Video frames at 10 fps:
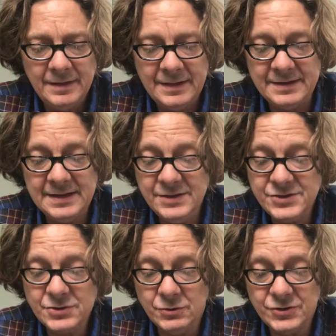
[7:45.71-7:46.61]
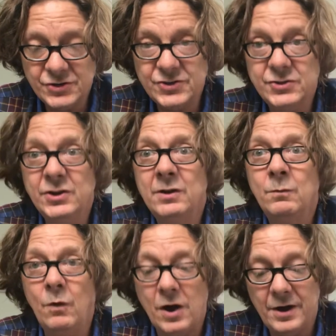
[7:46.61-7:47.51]
The tin soldier stood
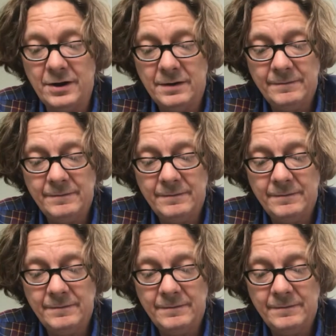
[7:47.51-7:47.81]
in water.